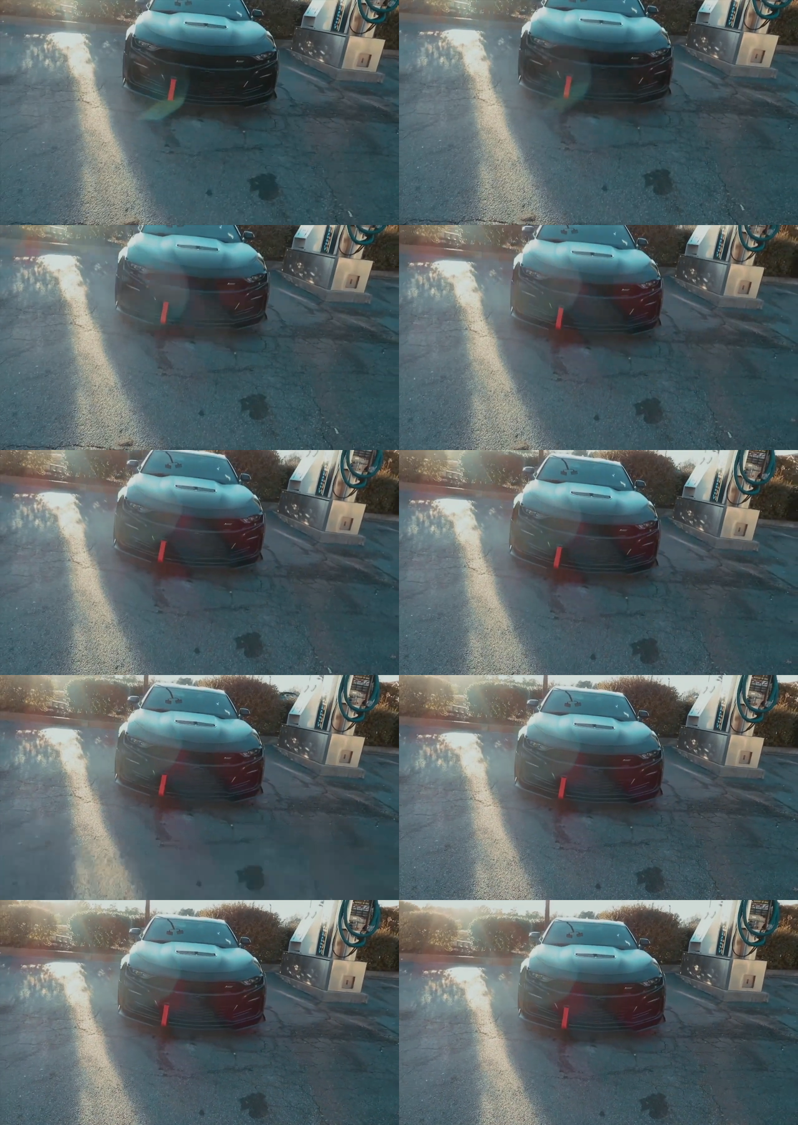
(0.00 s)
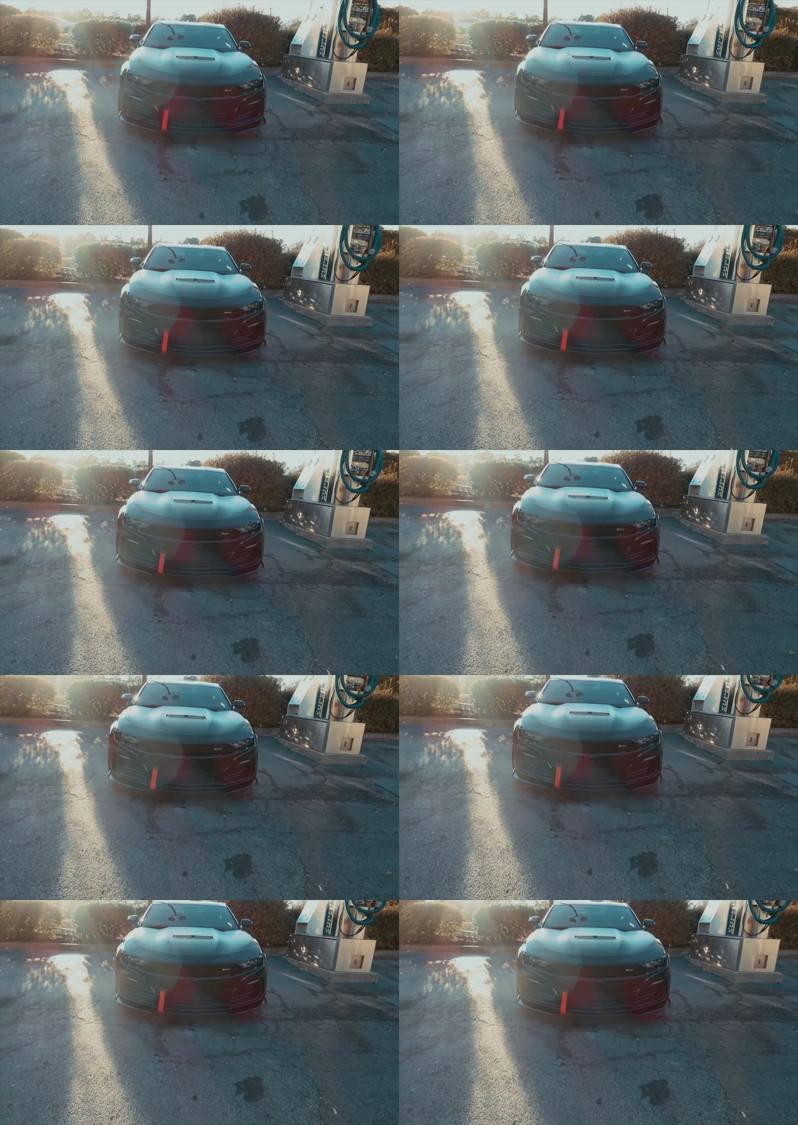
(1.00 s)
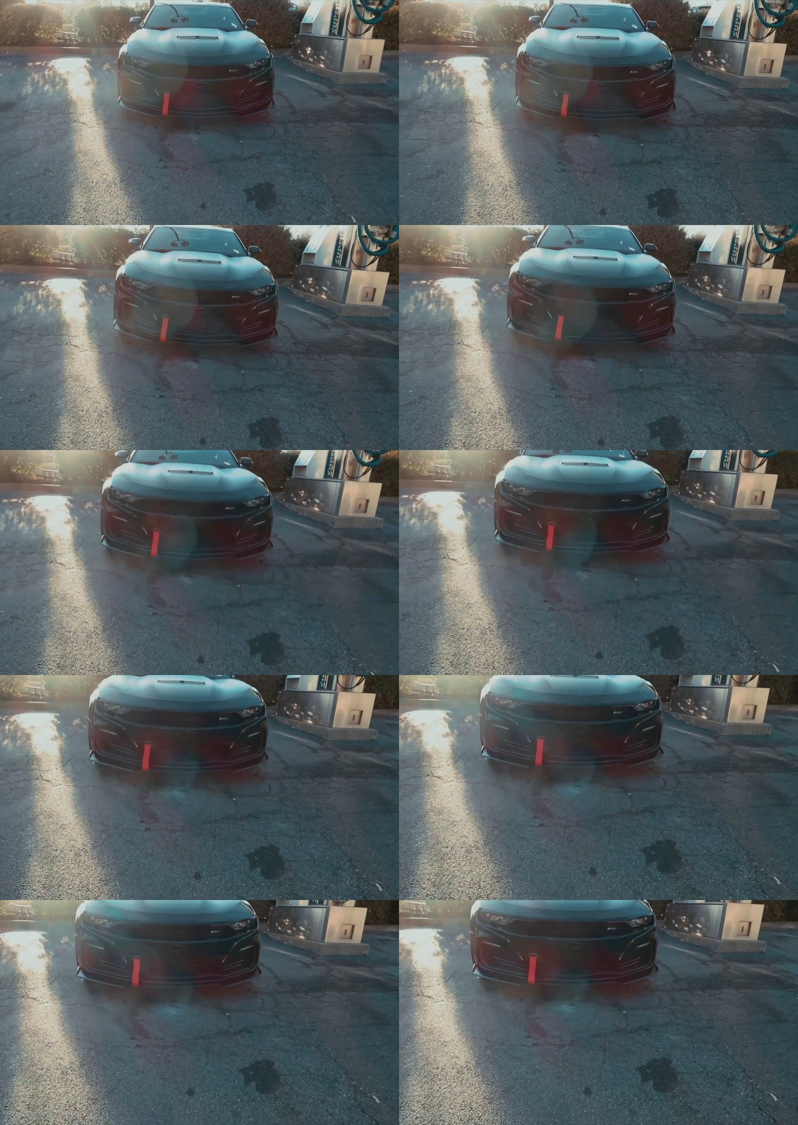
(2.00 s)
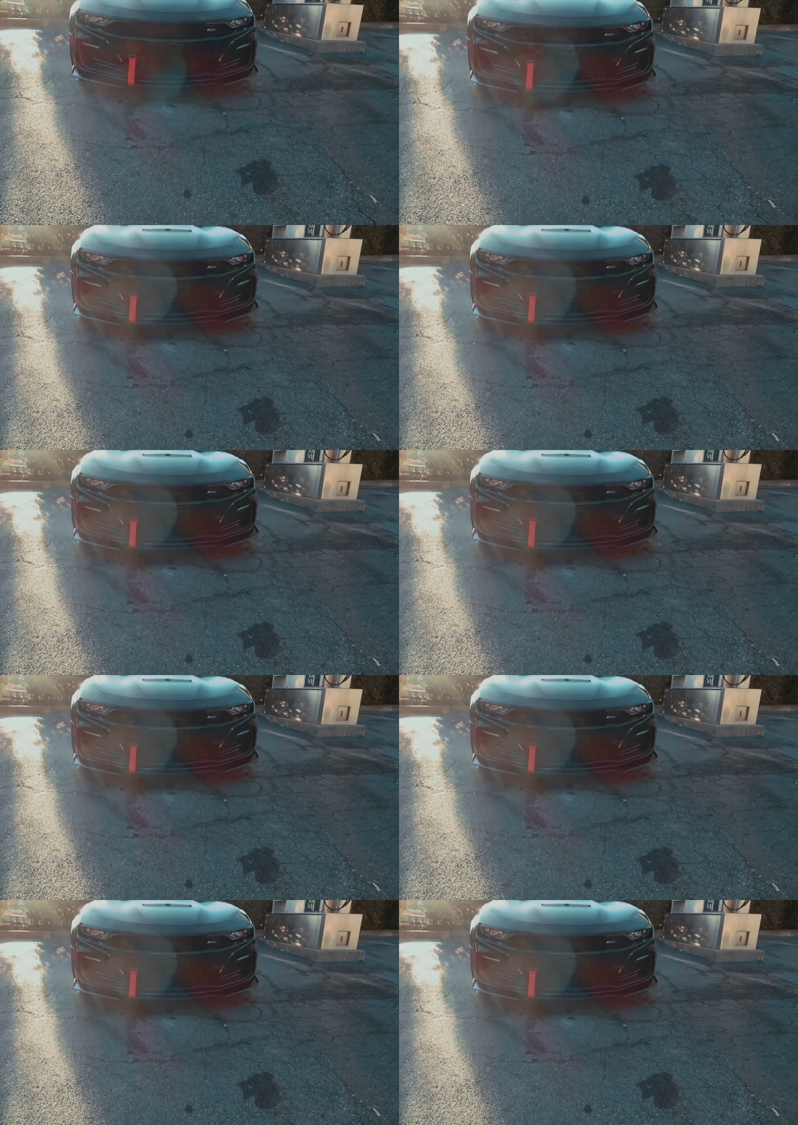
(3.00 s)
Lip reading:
(no speaker visible)